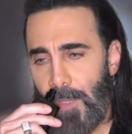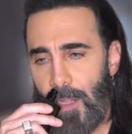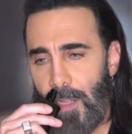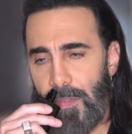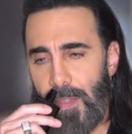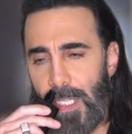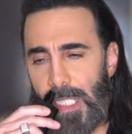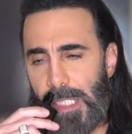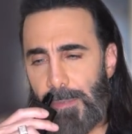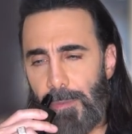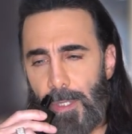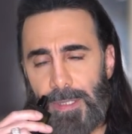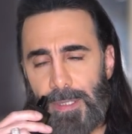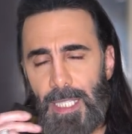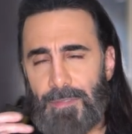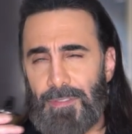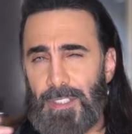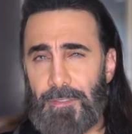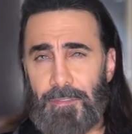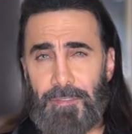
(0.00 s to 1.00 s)
this one
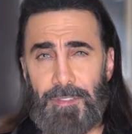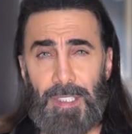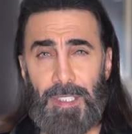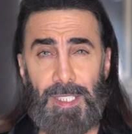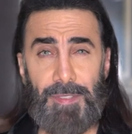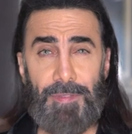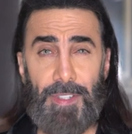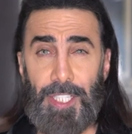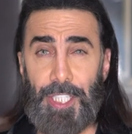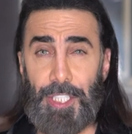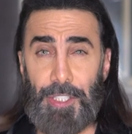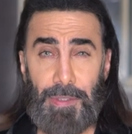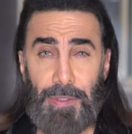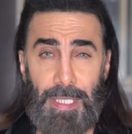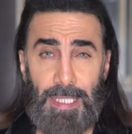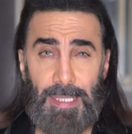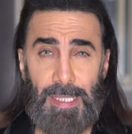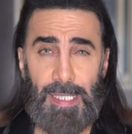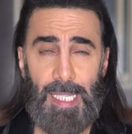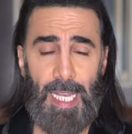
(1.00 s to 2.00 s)
definitely feels very
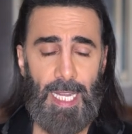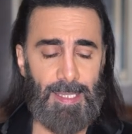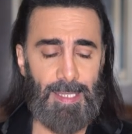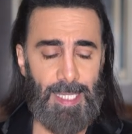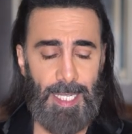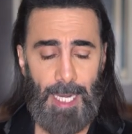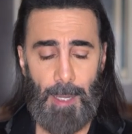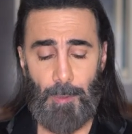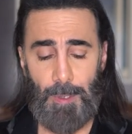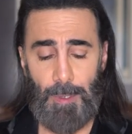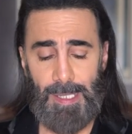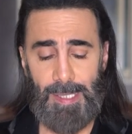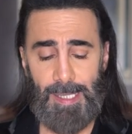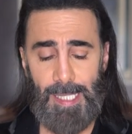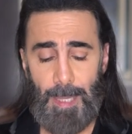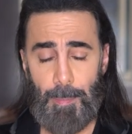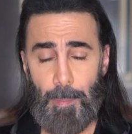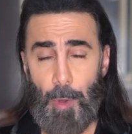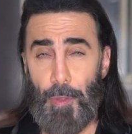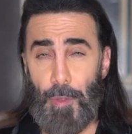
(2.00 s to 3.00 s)
unisex, and I would
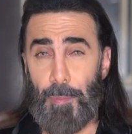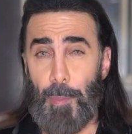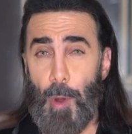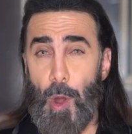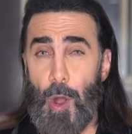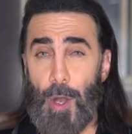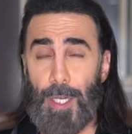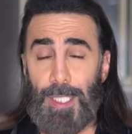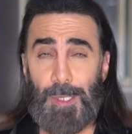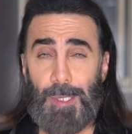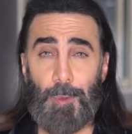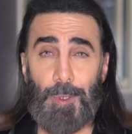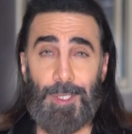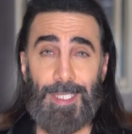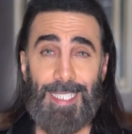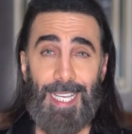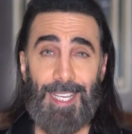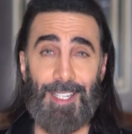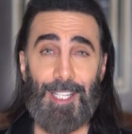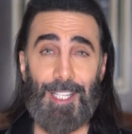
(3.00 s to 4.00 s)
say both parties
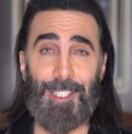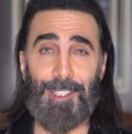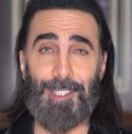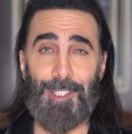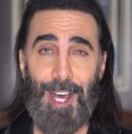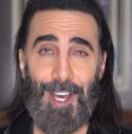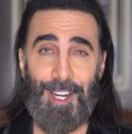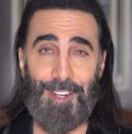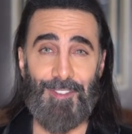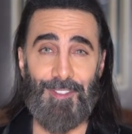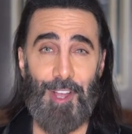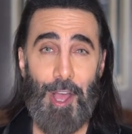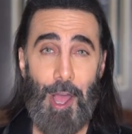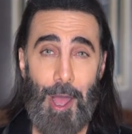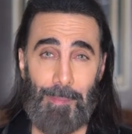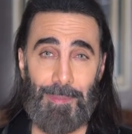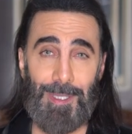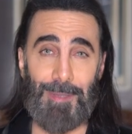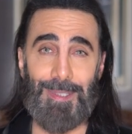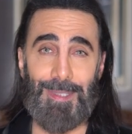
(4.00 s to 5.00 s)
would get a lot of
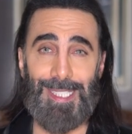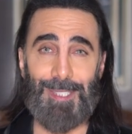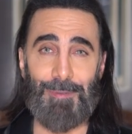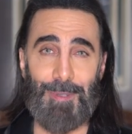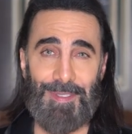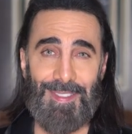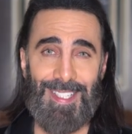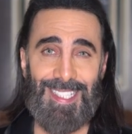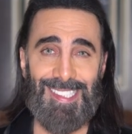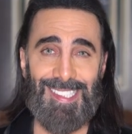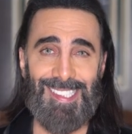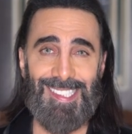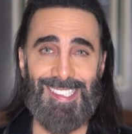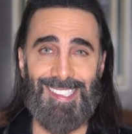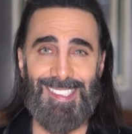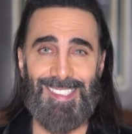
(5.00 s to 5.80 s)
compliments with this.